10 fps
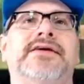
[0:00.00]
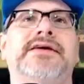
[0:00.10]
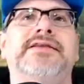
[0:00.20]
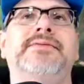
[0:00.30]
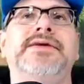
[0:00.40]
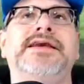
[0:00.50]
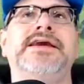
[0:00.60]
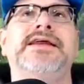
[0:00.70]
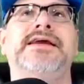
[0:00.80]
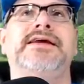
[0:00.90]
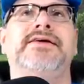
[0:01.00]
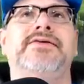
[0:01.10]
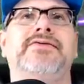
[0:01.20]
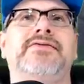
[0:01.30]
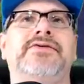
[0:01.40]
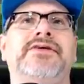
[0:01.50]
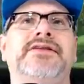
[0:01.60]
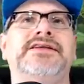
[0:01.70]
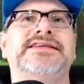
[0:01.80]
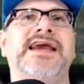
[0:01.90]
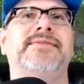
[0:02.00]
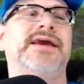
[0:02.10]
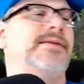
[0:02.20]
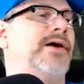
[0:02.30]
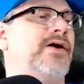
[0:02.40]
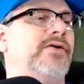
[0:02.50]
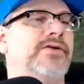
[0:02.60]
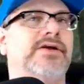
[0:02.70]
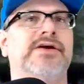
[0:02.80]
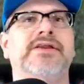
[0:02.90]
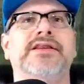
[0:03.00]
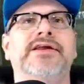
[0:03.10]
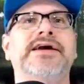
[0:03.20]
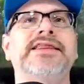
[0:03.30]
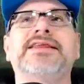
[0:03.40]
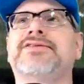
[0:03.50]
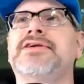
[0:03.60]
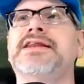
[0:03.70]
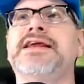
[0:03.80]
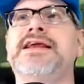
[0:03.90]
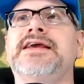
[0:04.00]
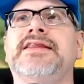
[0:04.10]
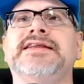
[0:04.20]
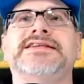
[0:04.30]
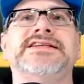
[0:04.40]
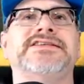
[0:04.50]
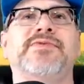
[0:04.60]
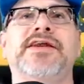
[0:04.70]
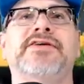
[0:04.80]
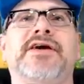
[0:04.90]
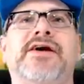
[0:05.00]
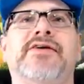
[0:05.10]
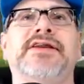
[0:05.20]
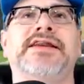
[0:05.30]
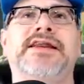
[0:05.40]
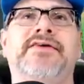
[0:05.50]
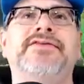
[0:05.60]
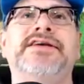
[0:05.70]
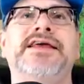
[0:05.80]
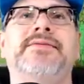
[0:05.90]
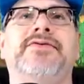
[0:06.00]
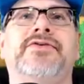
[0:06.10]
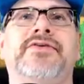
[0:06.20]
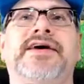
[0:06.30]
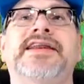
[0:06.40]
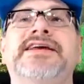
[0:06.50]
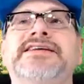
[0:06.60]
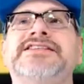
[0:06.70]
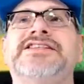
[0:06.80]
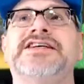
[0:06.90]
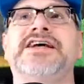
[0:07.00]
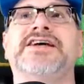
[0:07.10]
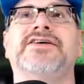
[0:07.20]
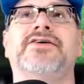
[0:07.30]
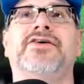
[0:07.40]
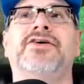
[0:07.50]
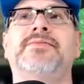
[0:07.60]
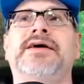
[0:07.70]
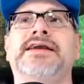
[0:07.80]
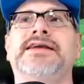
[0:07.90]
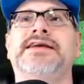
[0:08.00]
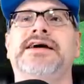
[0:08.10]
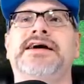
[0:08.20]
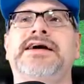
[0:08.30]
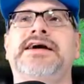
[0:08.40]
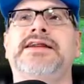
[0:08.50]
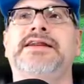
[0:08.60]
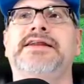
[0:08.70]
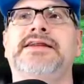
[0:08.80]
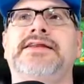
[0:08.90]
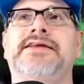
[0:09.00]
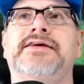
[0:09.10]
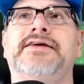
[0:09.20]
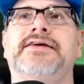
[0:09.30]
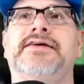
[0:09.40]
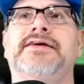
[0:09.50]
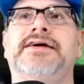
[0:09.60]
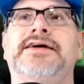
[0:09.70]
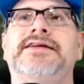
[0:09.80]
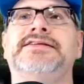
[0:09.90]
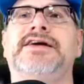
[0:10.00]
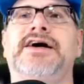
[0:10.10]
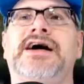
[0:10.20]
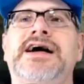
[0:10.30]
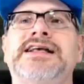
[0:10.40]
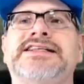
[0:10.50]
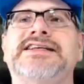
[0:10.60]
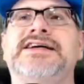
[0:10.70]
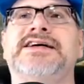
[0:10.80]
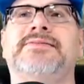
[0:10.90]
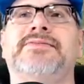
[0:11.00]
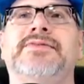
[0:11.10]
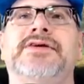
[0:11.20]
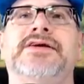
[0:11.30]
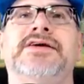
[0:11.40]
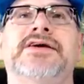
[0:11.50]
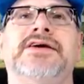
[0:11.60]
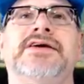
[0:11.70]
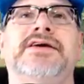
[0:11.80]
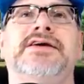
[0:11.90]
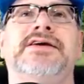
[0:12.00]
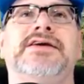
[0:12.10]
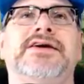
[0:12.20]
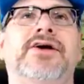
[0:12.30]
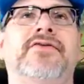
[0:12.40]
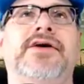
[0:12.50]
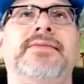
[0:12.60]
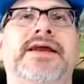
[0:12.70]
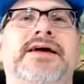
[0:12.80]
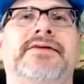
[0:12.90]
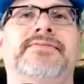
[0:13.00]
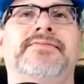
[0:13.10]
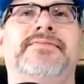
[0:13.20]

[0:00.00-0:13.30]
in the beginning when we, this game came out, Look at the 3D and it's just spinning around and never did that before. That is sick. Oh my god. That is awesome. Go for it, Mena.